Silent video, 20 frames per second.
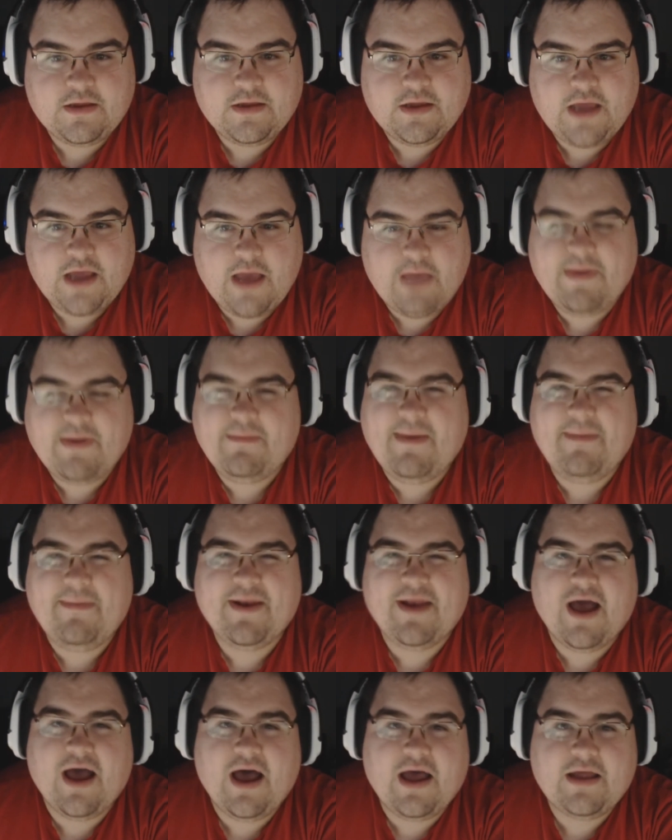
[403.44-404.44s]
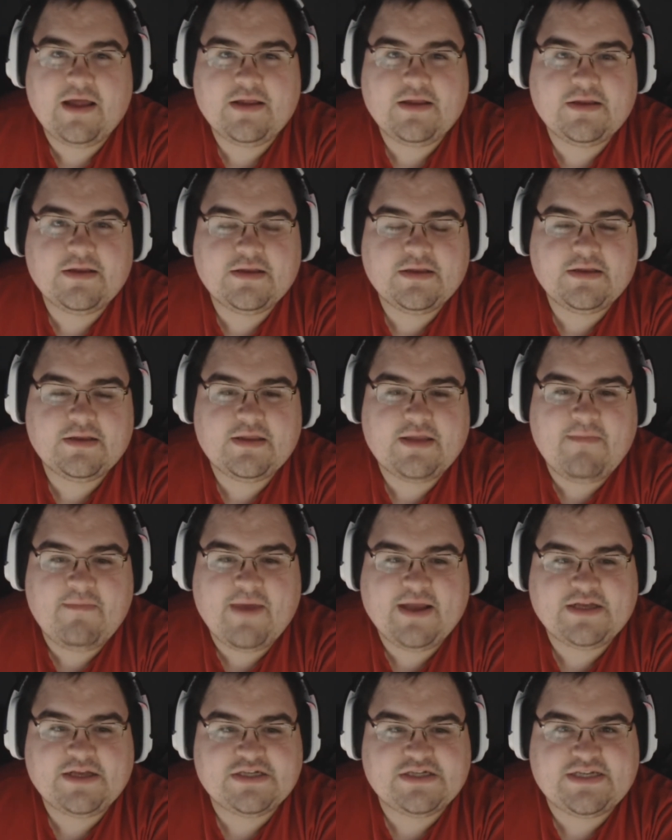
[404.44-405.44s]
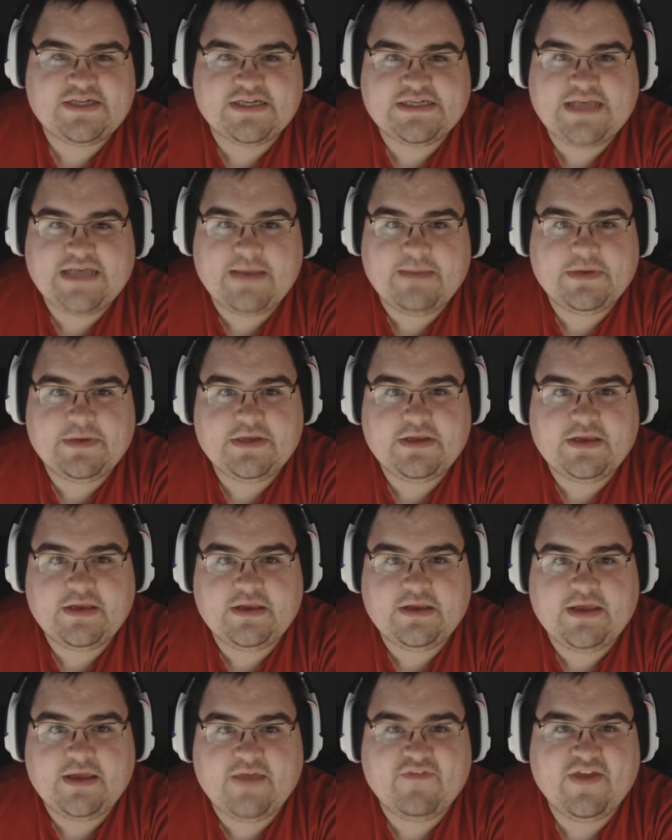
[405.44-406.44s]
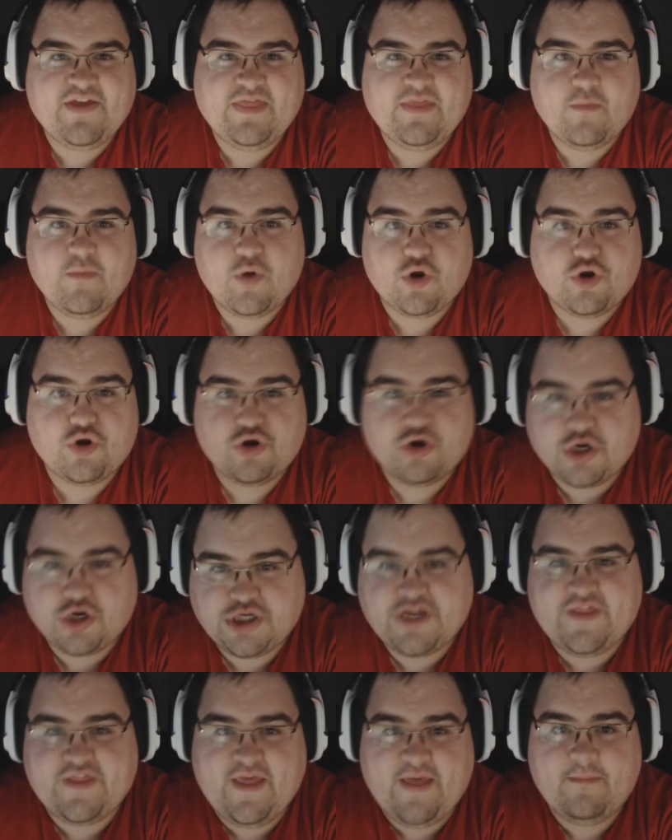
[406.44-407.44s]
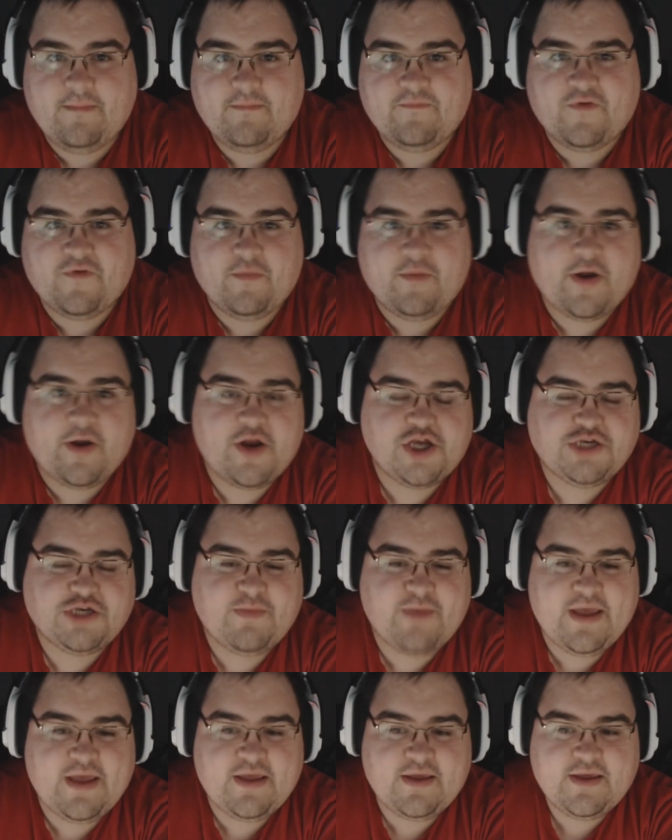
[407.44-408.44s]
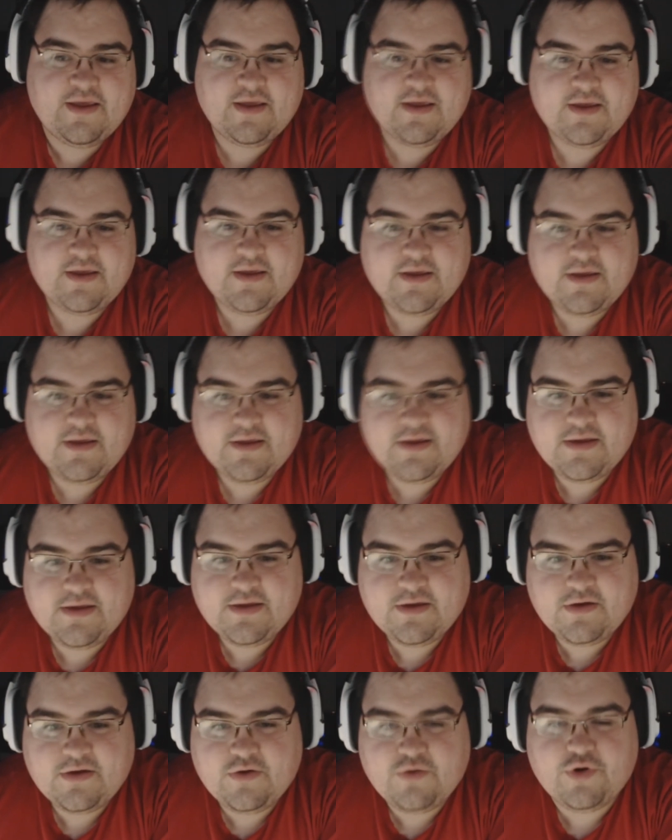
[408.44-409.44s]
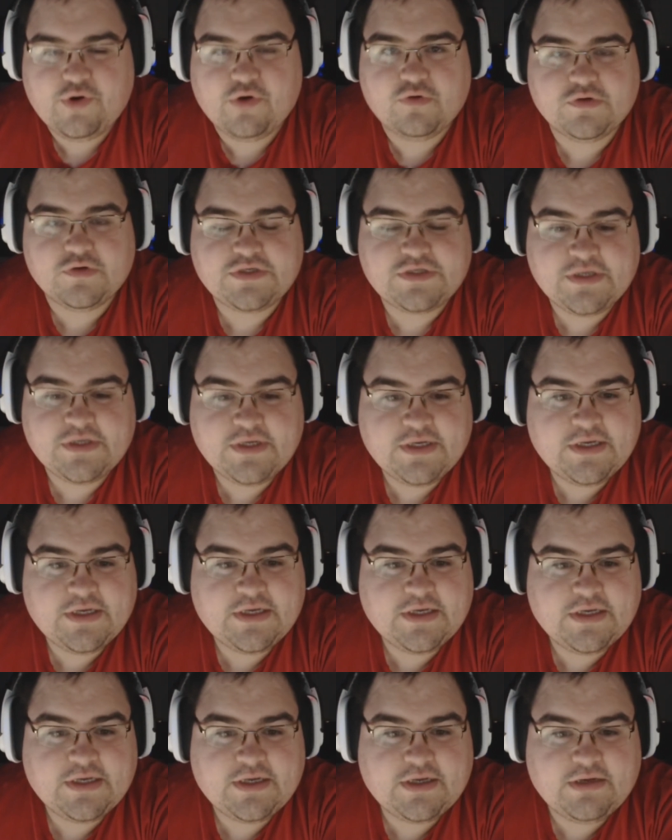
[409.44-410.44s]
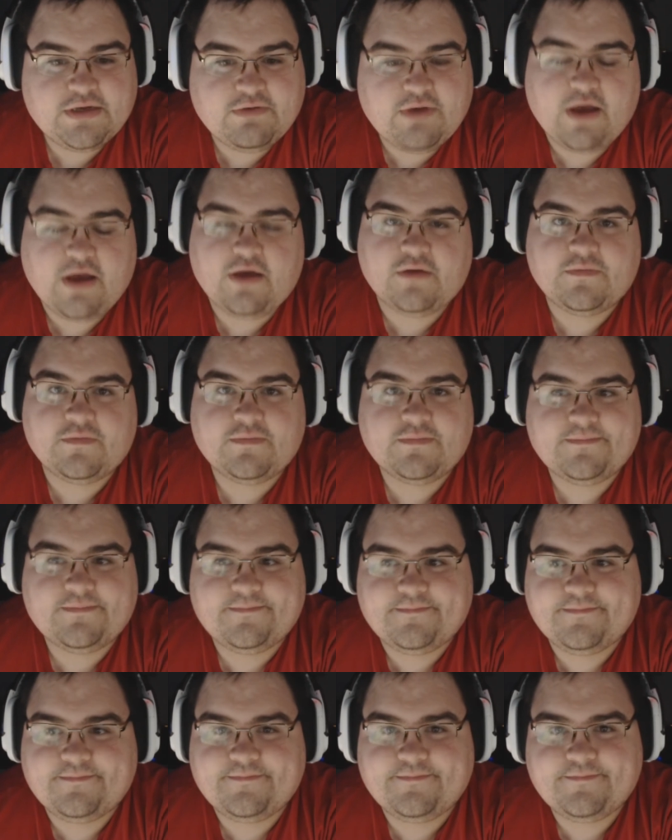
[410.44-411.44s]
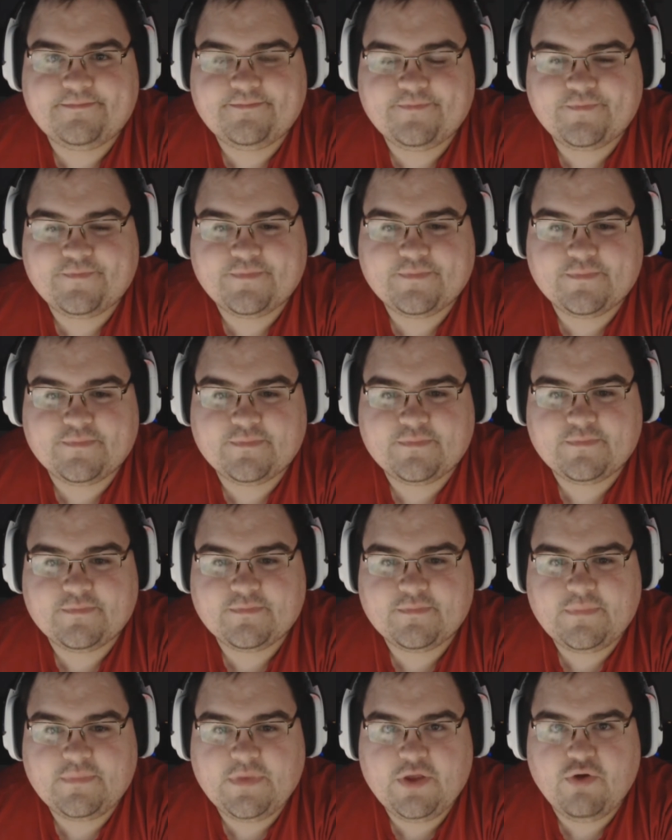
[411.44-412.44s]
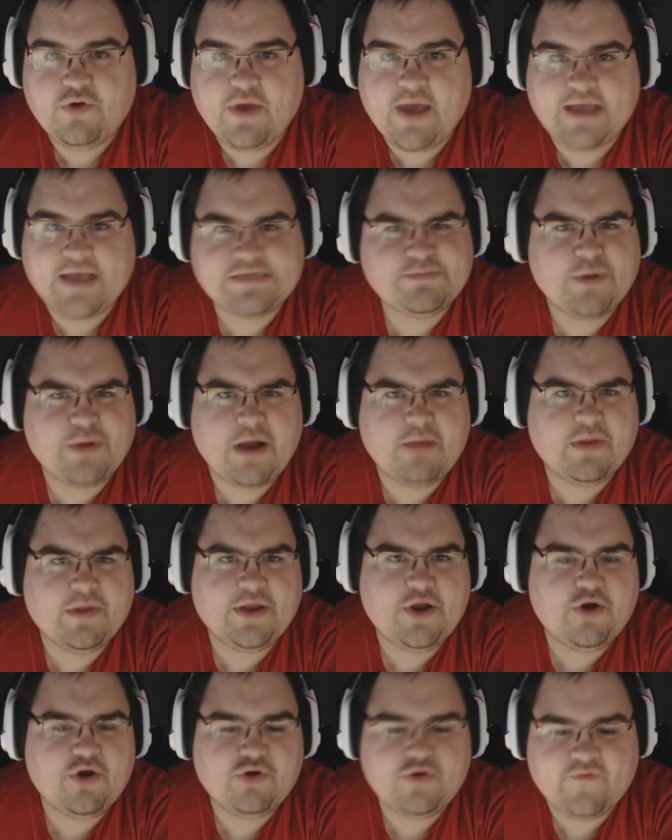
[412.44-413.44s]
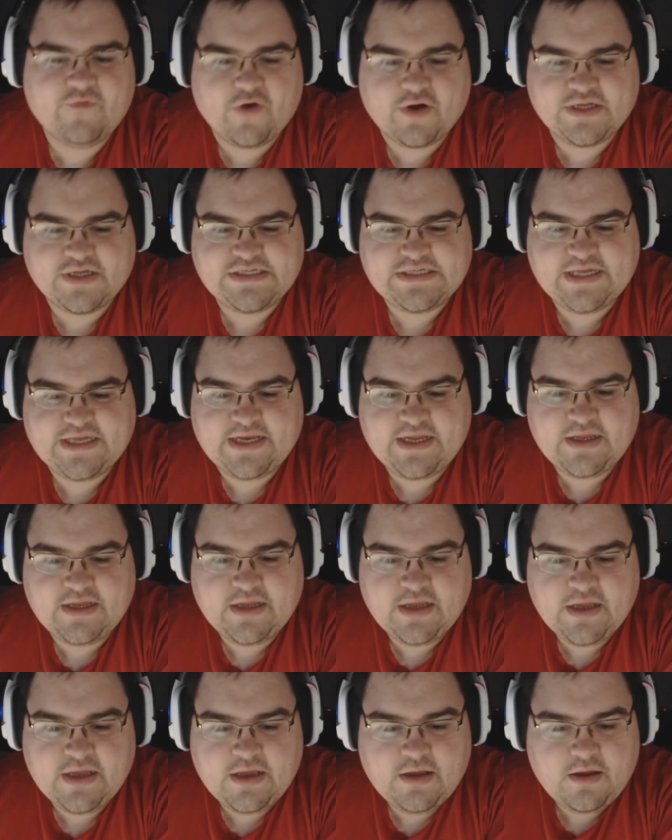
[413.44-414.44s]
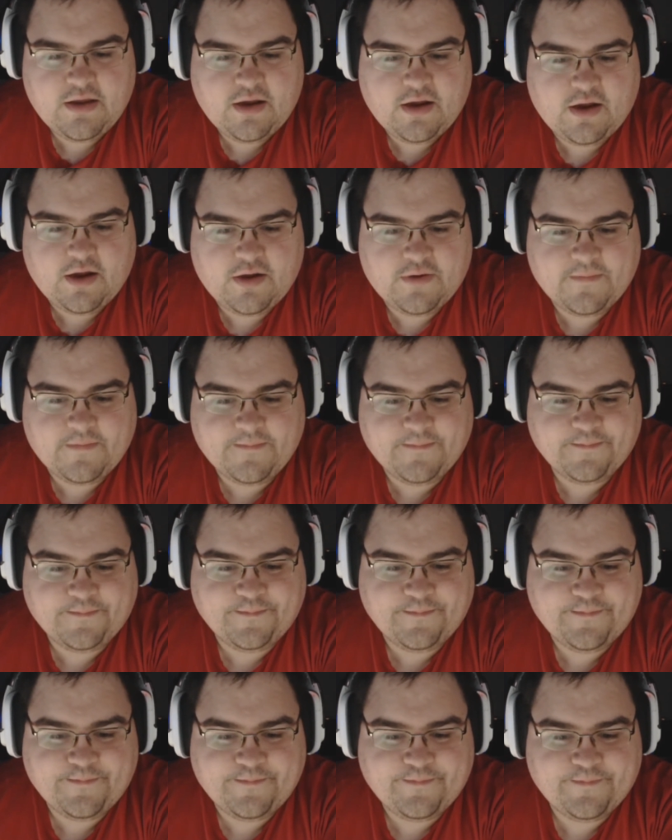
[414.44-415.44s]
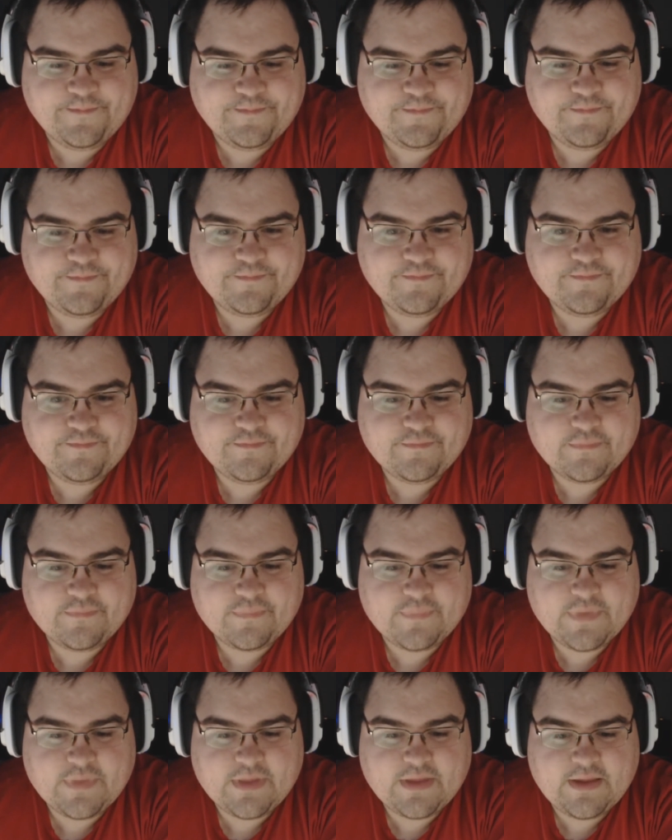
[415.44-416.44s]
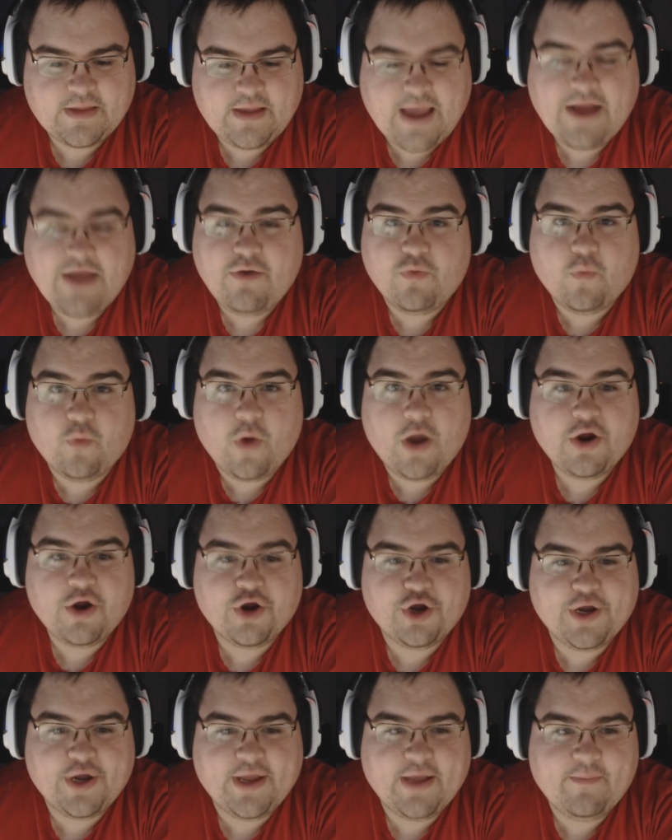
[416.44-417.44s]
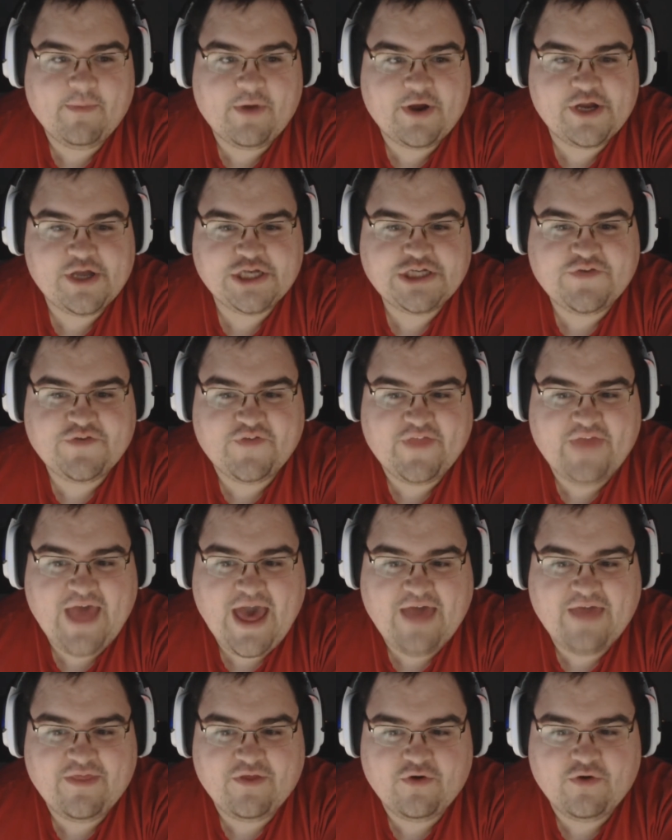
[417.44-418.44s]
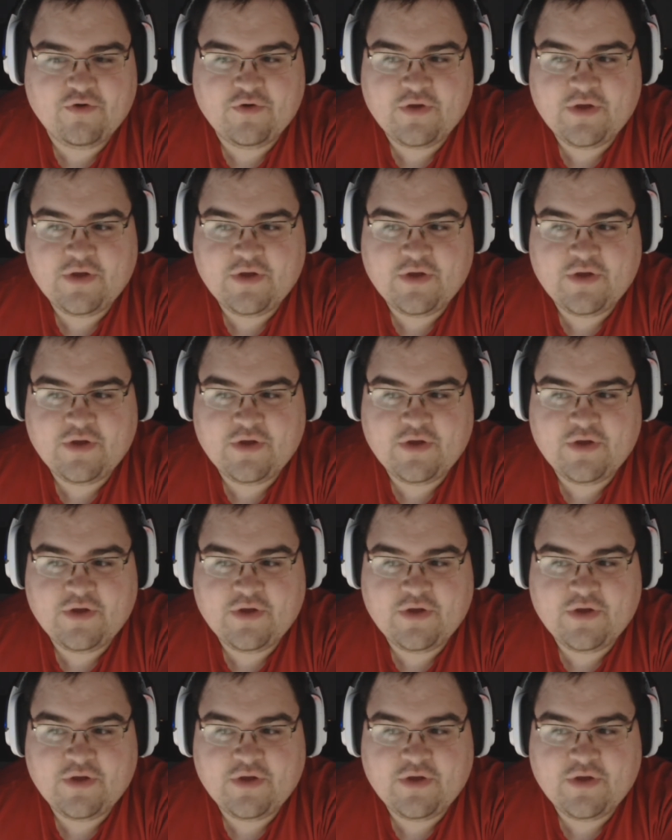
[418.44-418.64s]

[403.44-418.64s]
I mean, maybe not. They might just accept giving the murderer to them for punishment. Who knows? Well, you guys probably know. You've already seen it. Um, I don't want her to get punished for that, though.